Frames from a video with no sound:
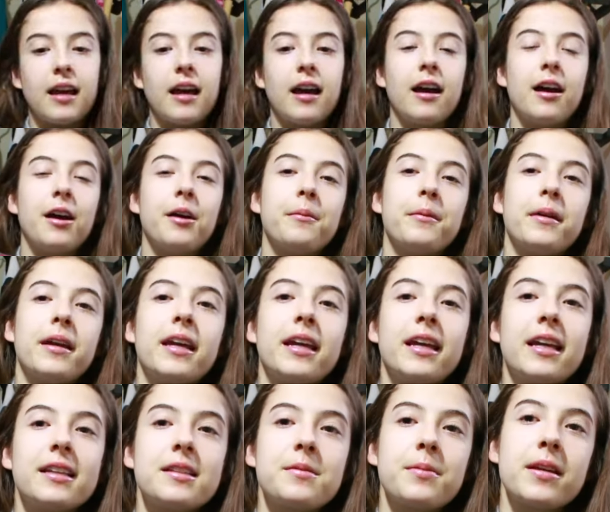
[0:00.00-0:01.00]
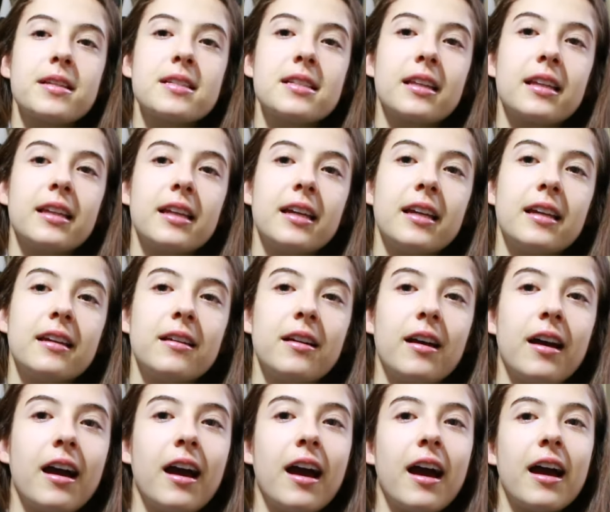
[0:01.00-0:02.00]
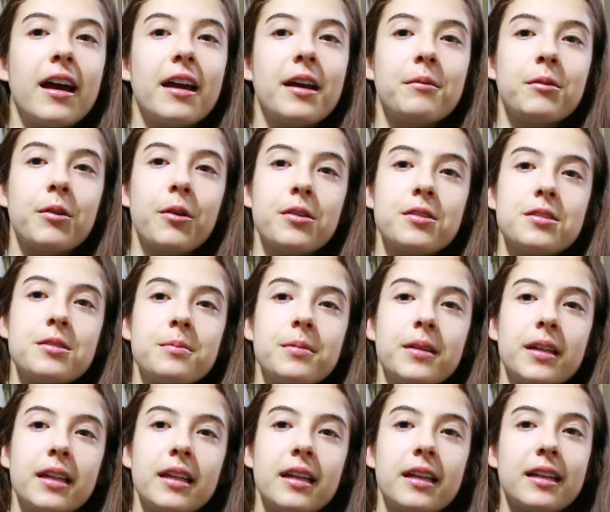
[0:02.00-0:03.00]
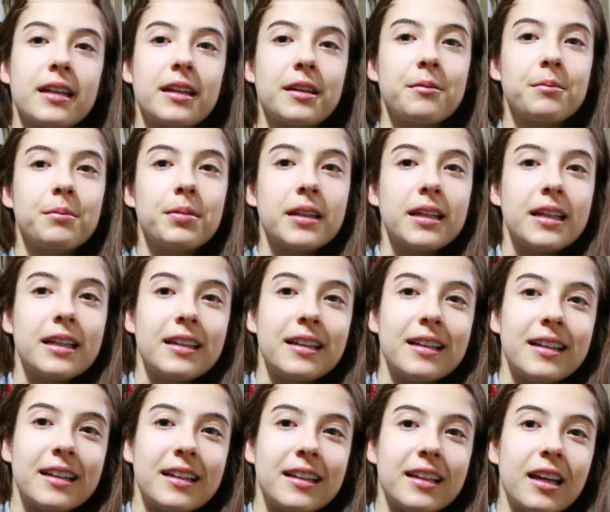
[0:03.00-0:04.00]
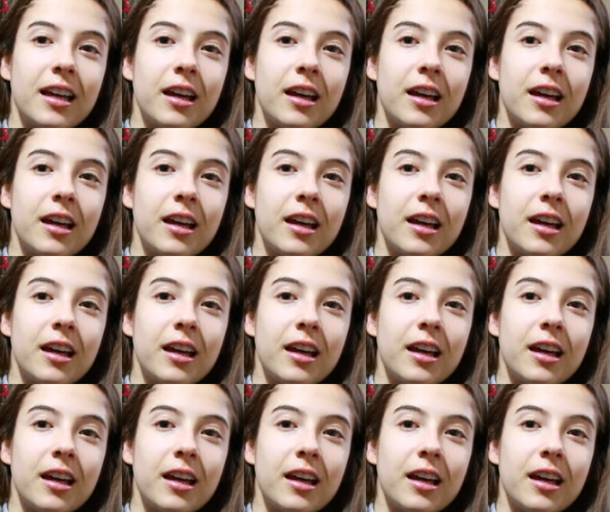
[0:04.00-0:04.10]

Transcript: um, it's basically I am going to be competing